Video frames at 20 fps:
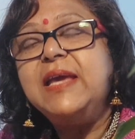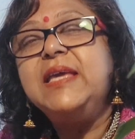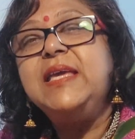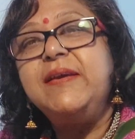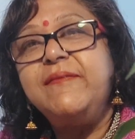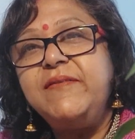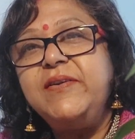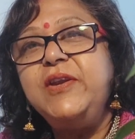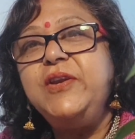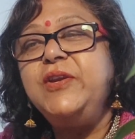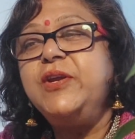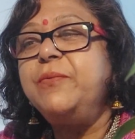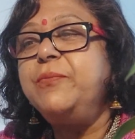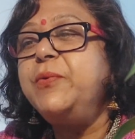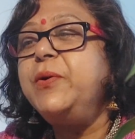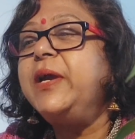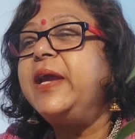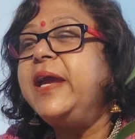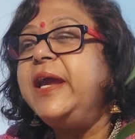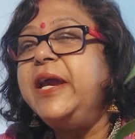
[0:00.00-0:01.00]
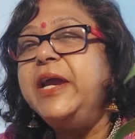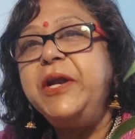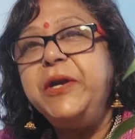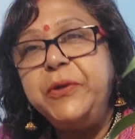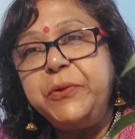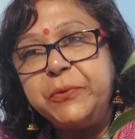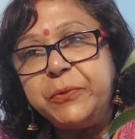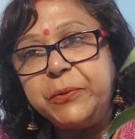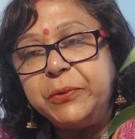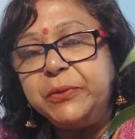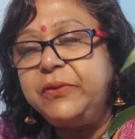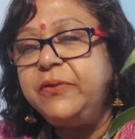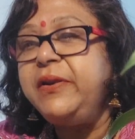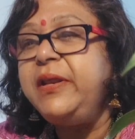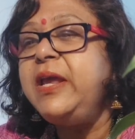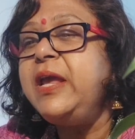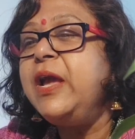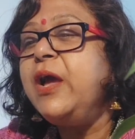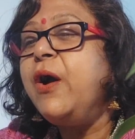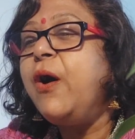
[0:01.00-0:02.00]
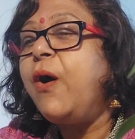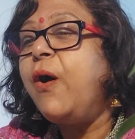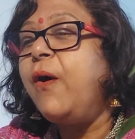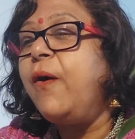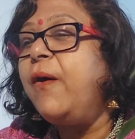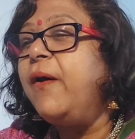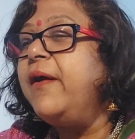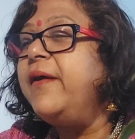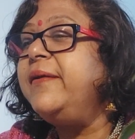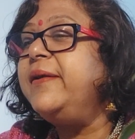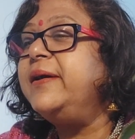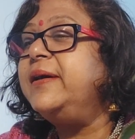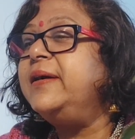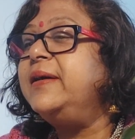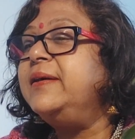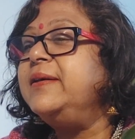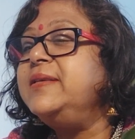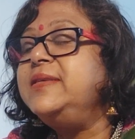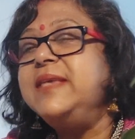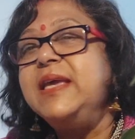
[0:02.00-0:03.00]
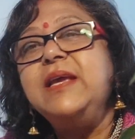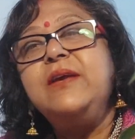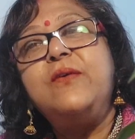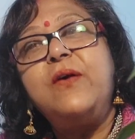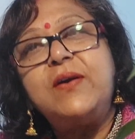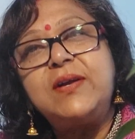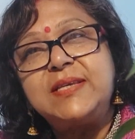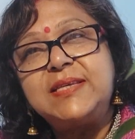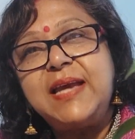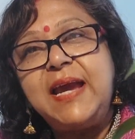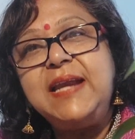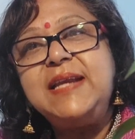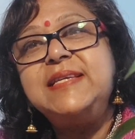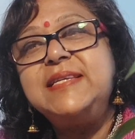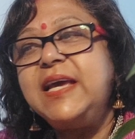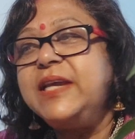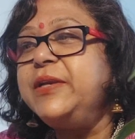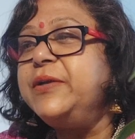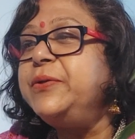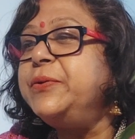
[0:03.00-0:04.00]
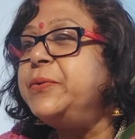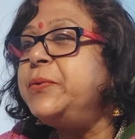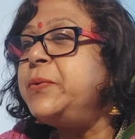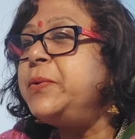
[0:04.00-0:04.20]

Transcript: given in your book Al2O3 or zinc oxide ZnO.